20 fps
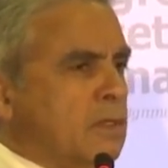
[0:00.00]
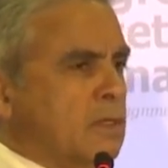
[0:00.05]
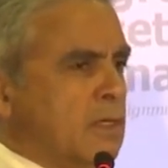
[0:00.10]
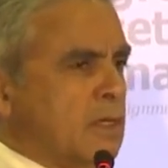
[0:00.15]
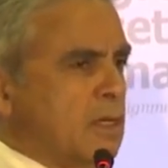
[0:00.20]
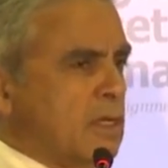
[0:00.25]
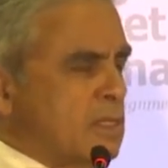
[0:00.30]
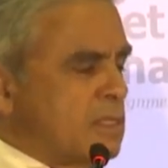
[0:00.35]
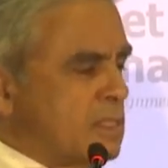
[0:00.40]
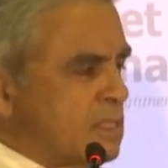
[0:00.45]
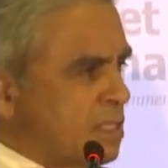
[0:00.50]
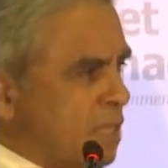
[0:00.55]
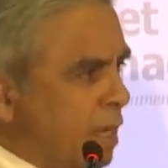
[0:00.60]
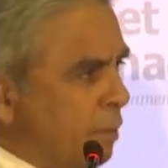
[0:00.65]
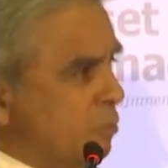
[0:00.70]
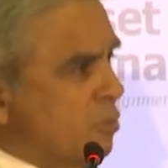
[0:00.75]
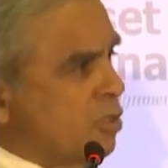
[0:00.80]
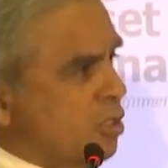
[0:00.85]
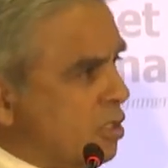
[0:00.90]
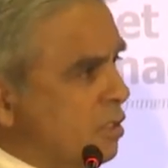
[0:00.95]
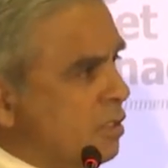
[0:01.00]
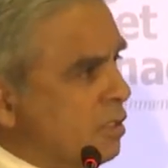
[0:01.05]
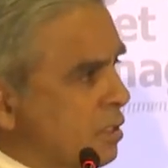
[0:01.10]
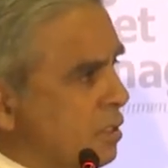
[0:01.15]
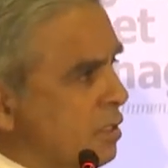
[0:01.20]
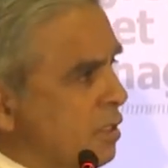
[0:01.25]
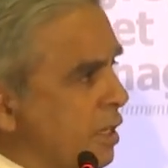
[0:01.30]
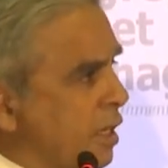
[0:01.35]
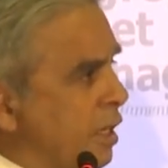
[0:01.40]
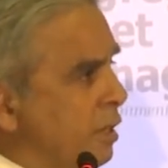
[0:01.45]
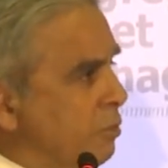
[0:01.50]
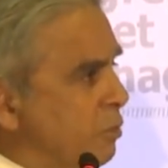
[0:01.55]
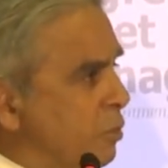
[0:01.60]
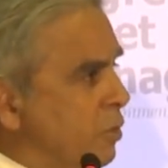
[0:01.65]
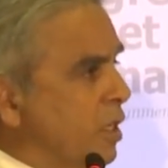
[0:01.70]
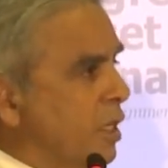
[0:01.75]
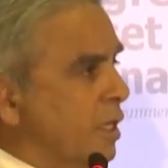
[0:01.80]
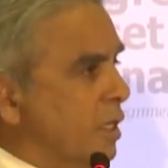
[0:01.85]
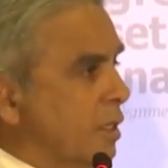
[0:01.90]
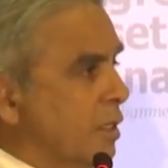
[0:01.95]
the assumptions that I
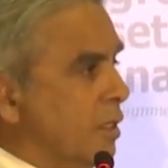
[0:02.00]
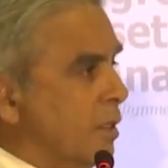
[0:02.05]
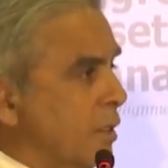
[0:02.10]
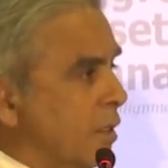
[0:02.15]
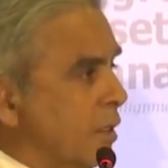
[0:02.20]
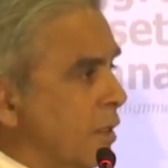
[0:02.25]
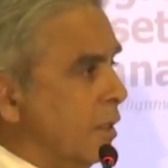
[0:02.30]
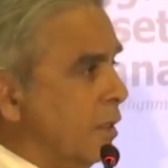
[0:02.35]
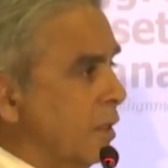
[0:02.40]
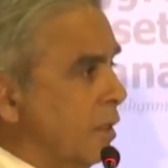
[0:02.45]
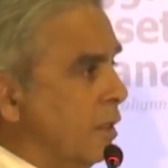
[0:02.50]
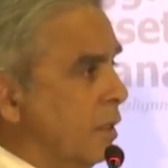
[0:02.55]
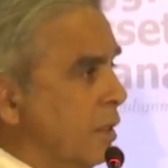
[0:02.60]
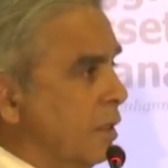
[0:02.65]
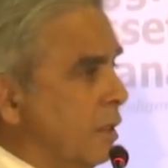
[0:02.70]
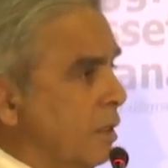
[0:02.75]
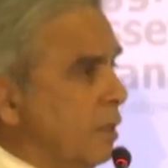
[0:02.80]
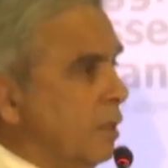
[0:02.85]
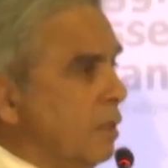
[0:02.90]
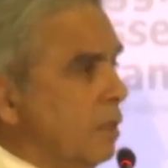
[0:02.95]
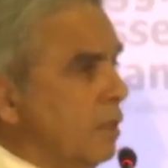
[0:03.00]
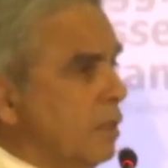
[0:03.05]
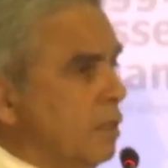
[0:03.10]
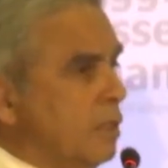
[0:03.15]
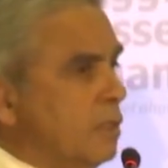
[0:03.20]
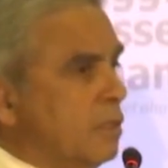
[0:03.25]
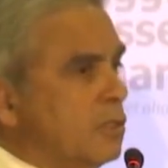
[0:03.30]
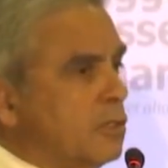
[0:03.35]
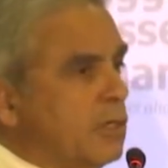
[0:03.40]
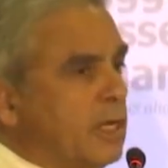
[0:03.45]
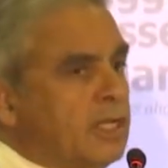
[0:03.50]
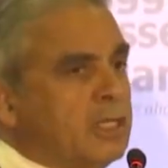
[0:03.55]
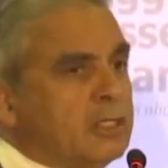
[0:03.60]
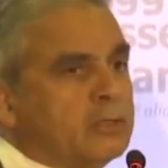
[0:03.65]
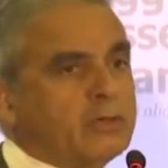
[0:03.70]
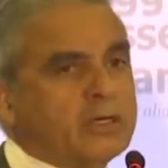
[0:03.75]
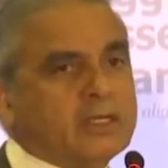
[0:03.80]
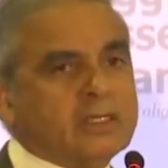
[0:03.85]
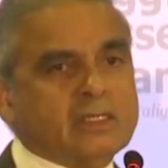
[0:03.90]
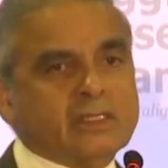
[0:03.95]
bring in
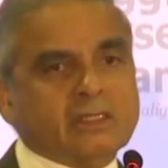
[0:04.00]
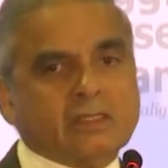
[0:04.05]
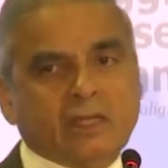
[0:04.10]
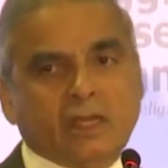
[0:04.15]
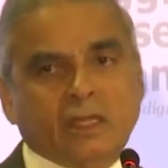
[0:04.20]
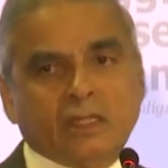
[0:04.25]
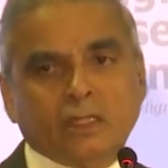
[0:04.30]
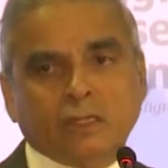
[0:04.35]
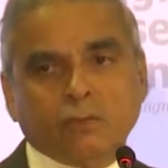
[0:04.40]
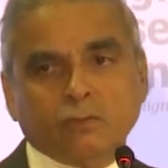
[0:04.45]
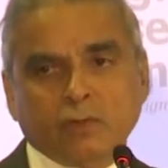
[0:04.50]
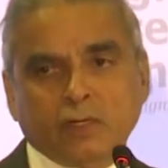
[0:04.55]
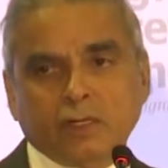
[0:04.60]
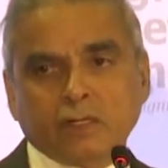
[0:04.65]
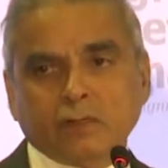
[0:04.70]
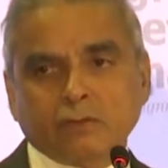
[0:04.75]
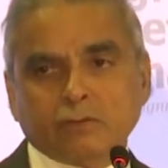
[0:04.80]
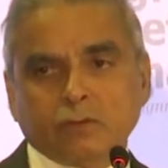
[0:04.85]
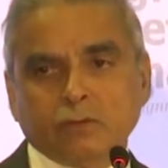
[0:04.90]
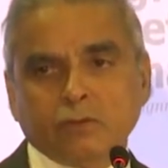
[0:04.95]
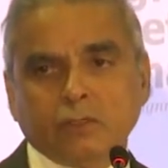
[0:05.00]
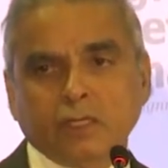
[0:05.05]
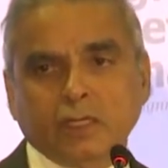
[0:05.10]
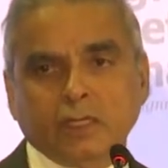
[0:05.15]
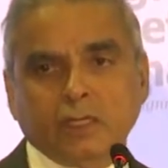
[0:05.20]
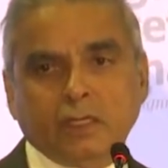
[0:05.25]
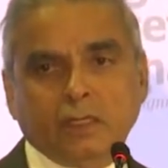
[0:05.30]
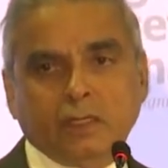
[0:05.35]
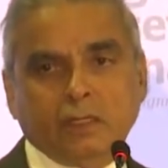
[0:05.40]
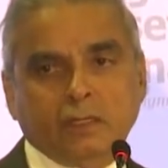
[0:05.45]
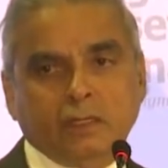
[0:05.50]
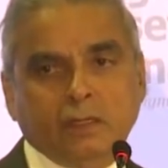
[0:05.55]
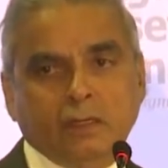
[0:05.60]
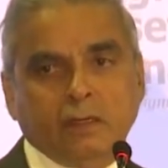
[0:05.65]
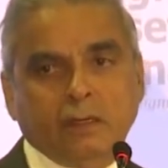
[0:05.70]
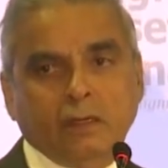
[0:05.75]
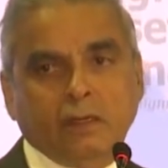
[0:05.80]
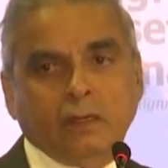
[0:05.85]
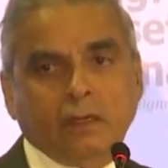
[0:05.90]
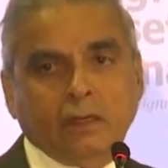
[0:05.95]
trying to understand the world of today.
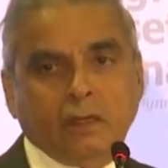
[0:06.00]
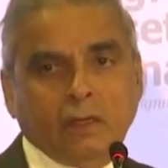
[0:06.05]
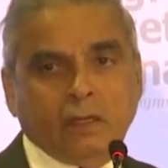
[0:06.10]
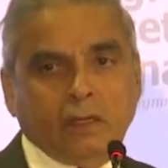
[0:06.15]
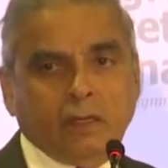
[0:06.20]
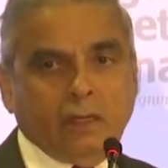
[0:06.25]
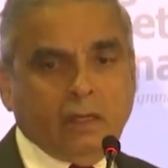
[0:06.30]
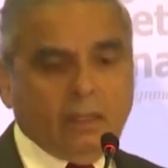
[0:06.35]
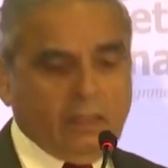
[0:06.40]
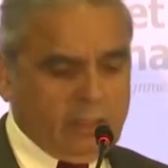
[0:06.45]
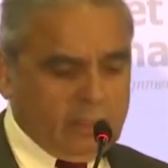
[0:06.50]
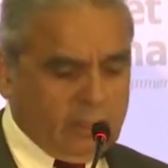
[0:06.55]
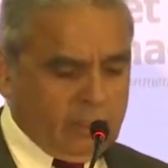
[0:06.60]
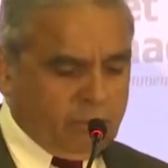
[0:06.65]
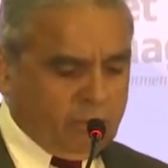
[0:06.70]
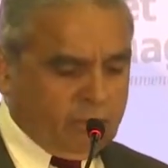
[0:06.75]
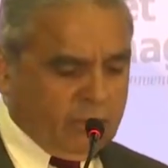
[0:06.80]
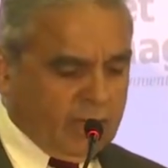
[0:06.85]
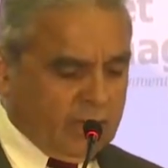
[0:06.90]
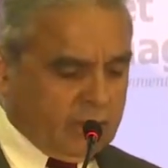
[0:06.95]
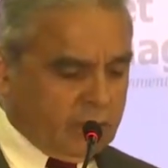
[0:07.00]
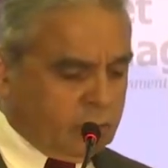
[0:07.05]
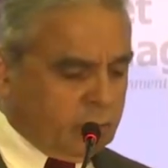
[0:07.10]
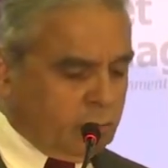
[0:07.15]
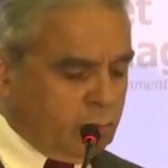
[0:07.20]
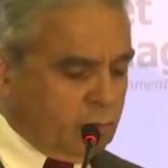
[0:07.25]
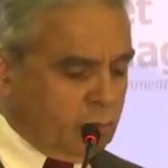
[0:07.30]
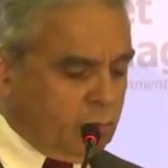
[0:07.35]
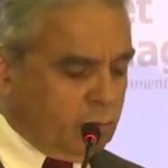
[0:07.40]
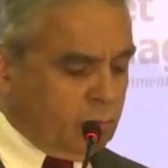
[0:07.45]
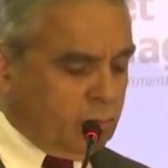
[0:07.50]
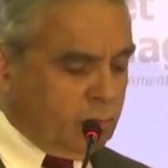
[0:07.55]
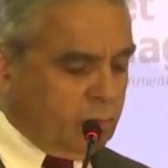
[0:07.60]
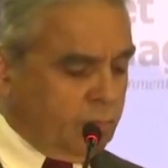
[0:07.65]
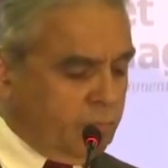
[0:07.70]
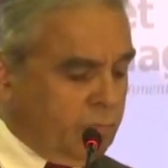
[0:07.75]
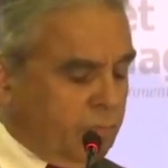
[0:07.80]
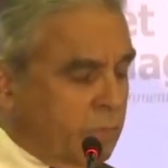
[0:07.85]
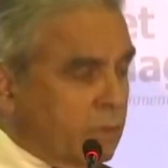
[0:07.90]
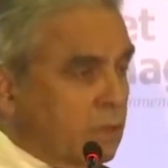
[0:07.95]
In part two,
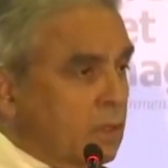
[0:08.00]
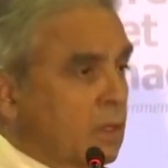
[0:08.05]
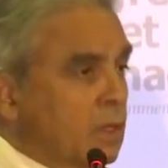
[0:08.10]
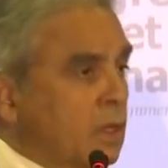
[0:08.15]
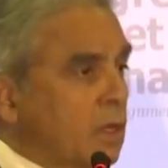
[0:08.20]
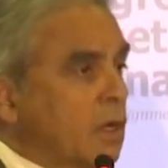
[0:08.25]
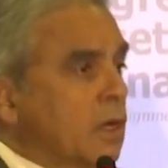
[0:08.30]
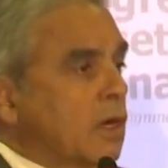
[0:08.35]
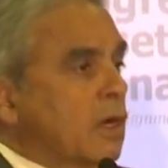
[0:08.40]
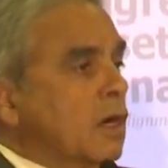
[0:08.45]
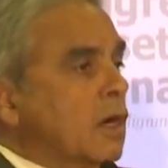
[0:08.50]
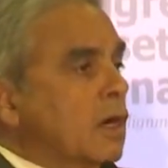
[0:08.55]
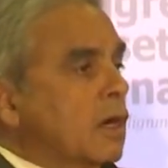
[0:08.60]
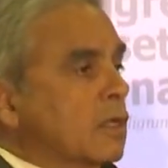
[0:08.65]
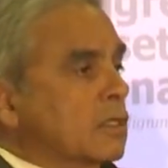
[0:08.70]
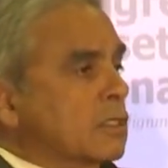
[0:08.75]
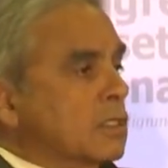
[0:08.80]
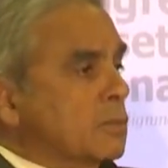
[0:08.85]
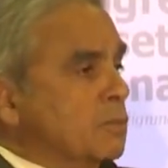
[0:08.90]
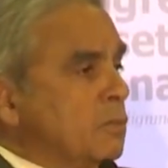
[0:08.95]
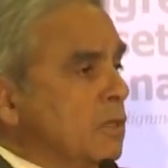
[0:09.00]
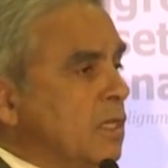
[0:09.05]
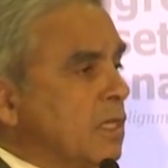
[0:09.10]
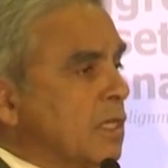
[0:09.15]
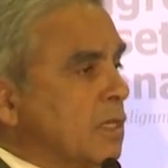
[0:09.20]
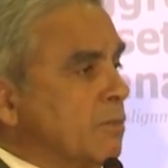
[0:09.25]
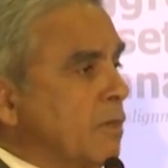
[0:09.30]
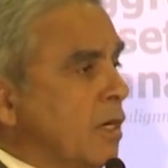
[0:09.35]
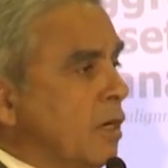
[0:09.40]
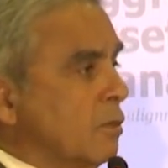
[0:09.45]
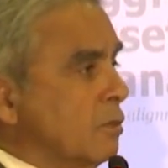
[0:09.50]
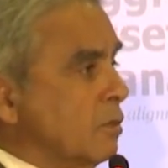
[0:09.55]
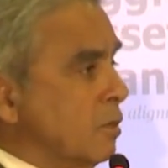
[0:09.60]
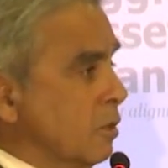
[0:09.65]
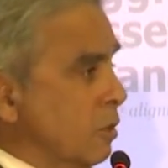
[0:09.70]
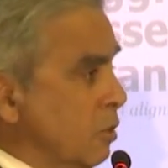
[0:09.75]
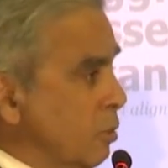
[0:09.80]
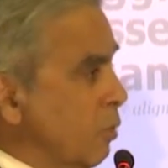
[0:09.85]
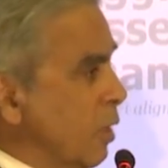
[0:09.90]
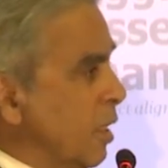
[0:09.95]
I'll speak
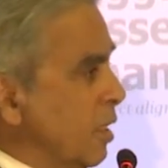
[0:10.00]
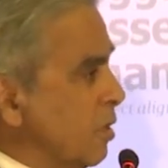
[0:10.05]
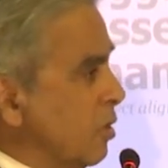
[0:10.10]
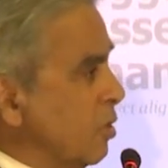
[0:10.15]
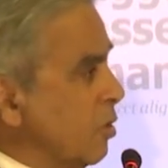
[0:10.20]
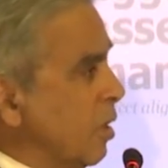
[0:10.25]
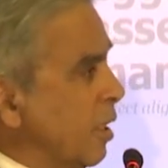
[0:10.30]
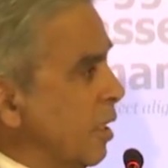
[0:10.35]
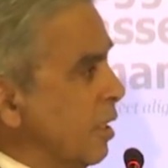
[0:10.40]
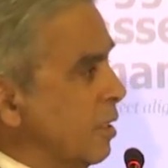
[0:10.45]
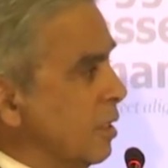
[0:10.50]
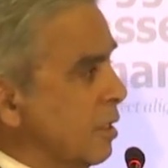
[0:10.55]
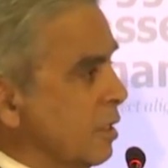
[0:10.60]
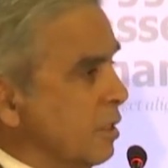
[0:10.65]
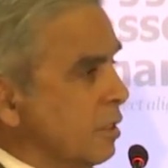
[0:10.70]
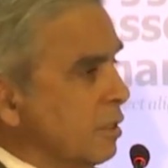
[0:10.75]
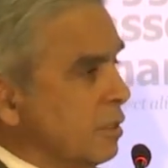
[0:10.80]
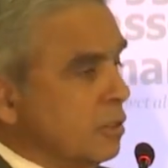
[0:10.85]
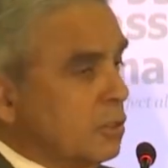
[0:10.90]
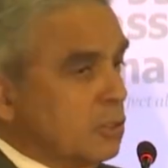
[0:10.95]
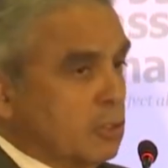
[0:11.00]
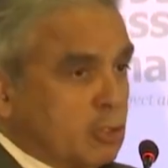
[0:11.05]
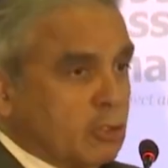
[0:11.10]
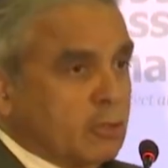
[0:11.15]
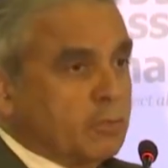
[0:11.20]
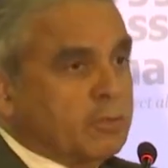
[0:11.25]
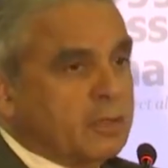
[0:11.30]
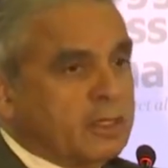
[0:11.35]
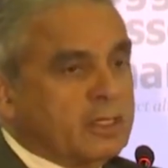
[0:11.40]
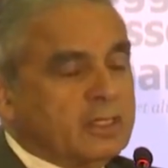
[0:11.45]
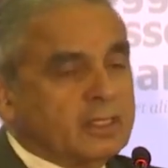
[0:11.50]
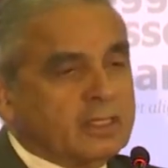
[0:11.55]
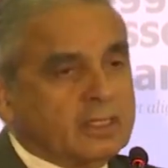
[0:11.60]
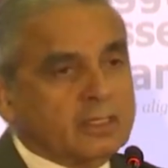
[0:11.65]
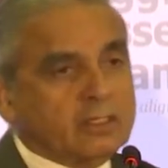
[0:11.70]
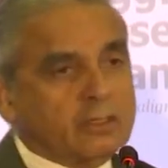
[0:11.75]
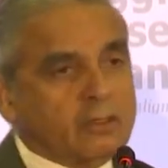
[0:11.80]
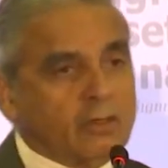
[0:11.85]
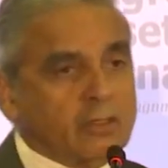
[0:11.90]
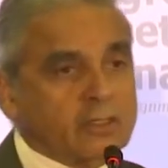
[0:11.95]
about the US-China
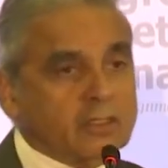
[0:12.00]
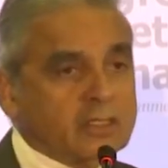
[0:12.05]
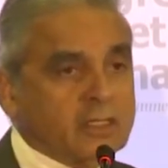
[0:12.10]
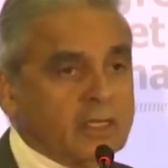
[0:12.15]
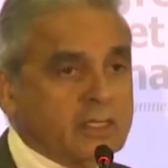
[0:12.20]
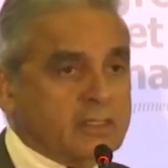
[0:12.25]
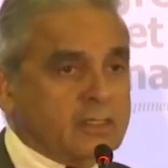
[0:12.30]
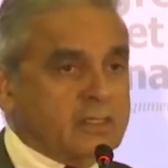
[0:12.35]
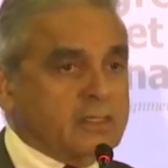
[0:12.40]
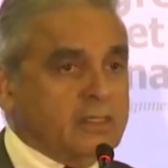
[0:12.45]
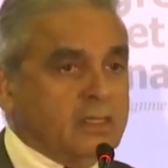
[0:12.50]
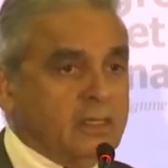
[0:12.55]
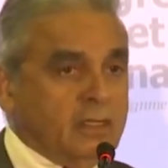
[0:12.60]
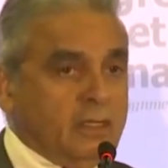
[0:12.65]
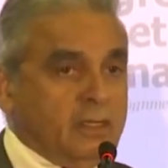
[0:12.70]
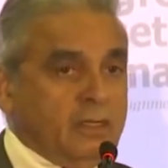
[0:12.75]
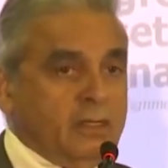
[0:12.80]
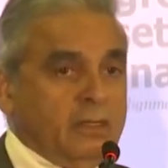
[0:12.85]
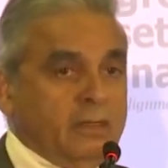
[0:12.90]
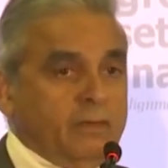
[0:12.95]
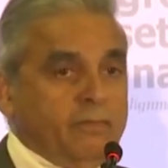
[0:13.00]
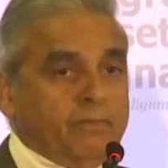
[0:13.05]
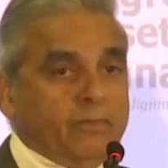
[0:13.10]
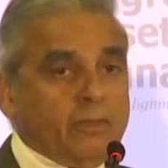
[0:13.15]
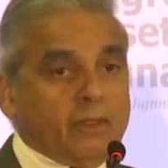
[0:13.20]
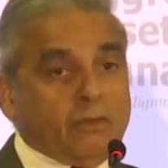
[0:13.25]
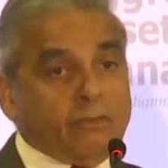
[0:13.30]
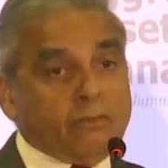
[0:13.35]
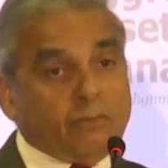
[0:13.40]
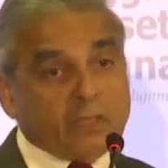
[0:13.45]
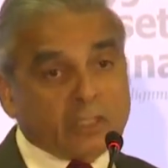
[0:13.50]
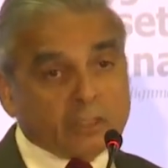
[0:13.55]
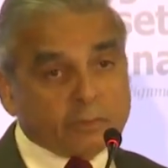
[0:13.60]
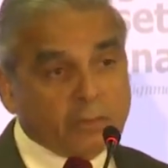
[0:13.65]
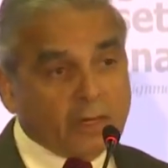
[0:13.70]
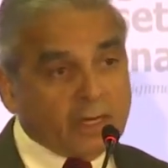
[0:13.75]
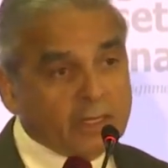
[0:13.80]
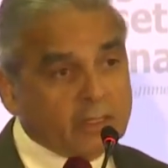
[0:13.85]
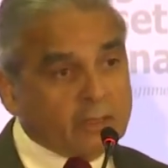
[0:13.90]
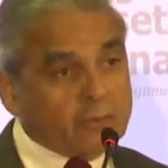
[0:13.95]
geopolitical contest,
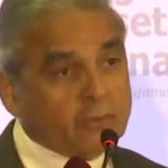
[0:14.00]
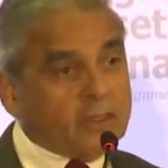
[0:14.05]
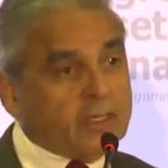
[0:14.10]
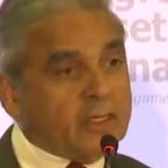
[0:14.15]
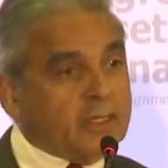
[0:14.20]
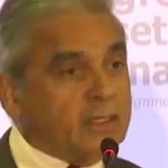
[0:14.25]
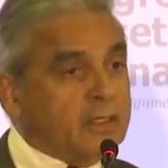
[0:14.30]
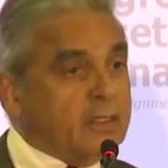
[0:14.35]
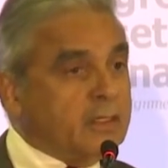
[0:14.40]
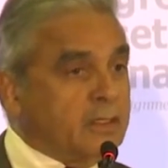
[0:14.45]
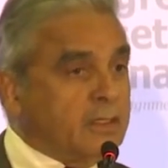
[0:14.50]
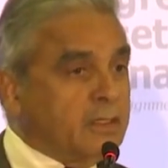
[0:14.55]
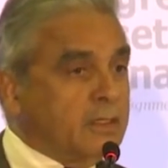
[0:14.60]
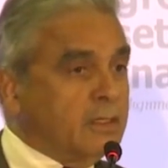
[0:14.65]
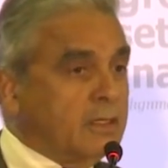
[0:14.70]
which, by the way,